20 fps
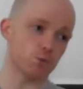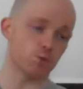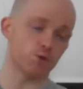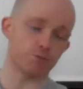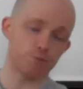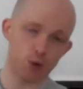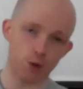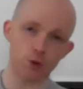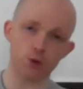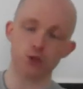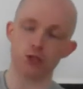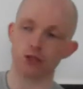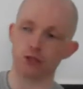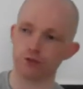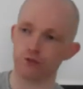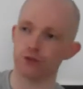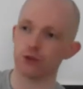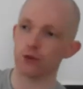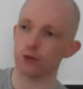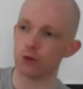We've posted
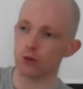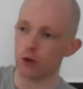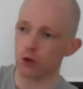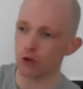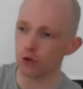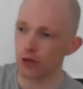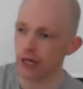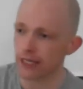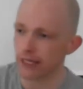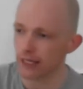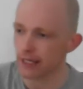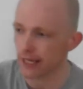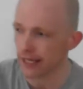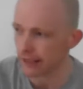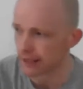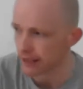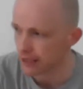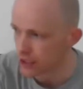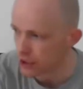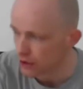a few already
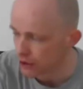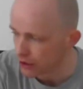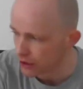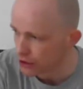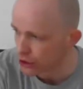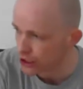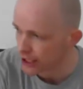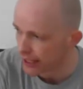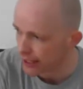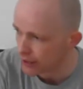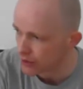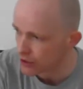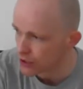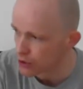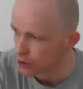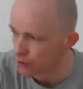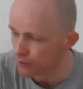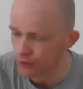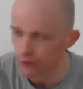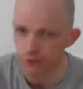like this on our channel,
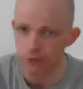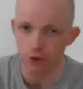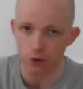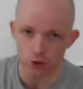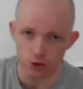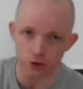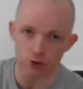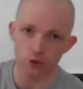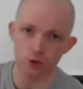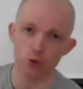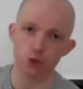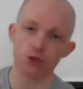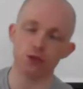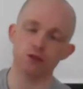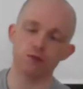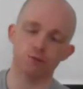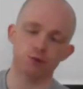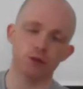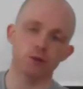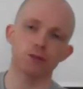so if you've done those,
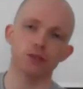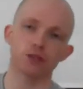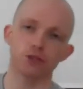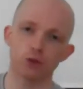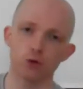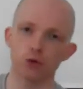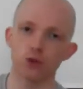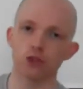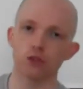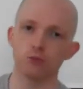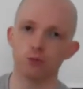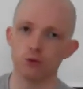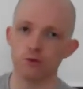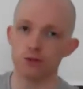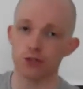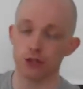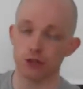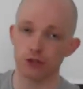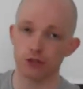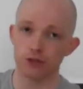you have probably done all the
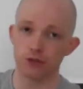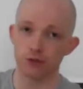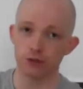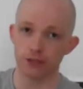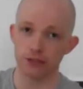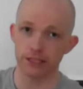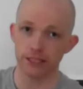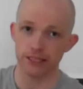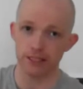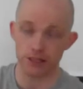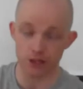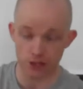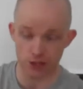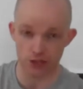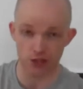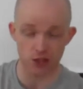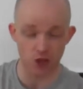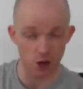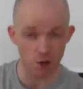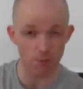moves you're going to do today. It's
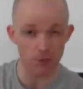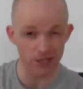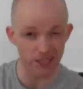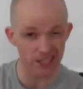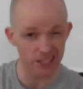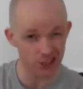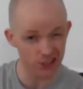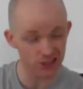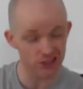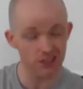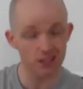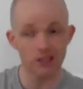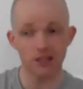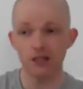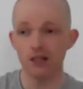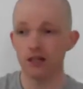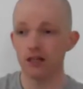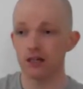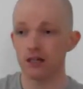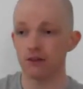just the combination
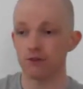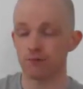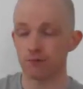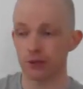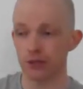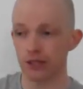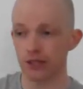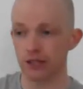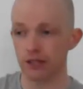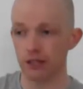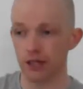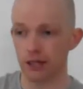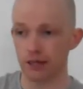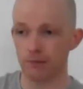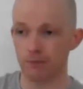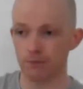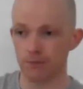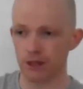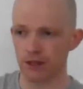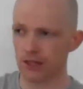of putting,
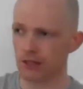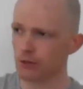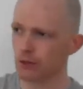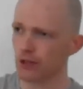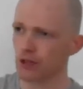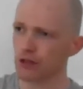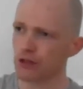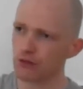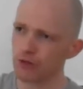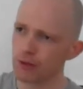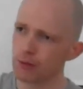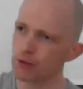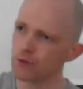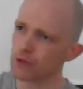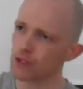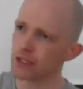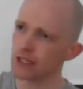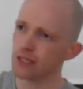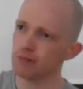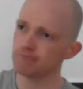I think we've got 3
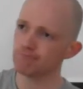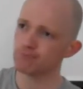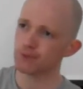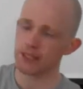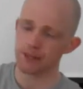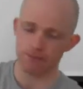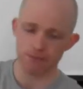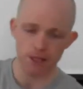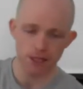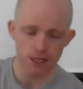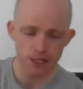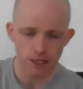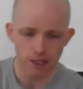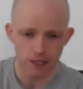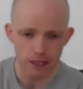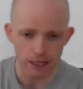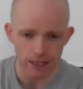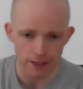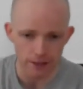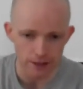moves today, yeah?
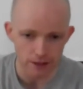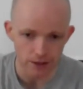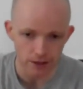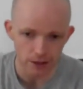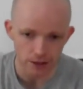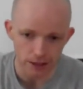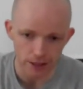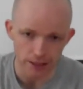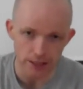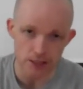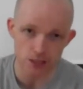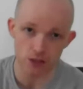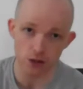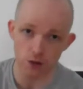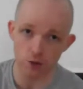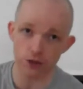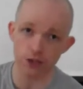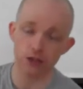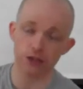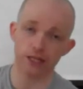And it's
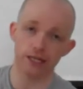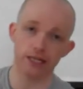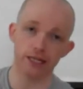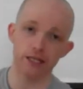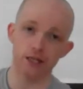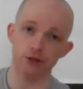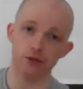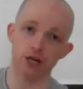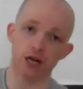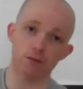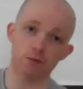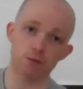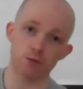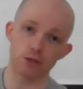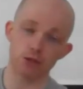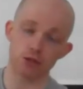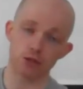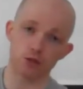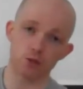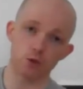not only going to hit your abs,
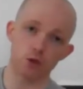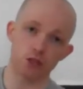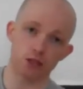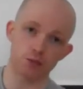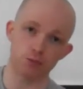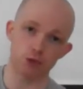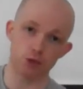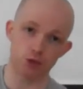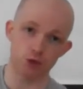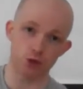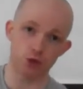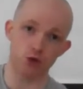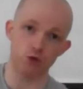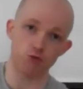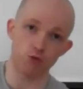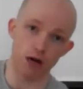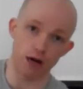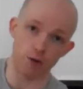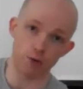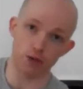but it's going to work the muscles
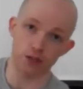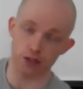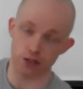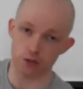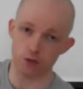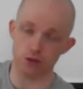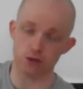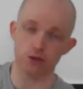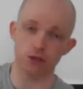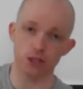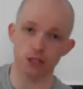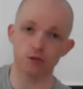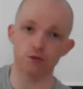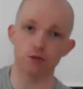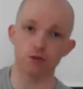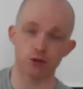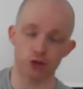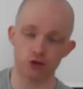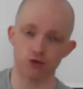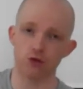around it, so it's going to give
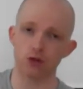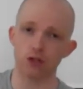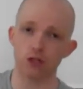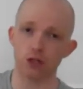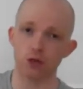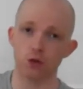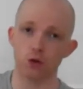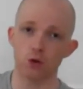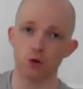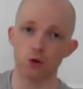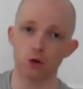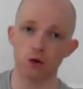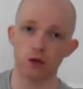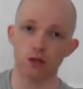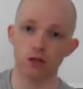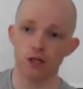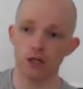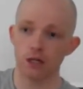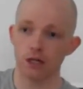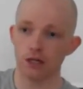you a stronger
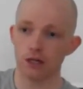core,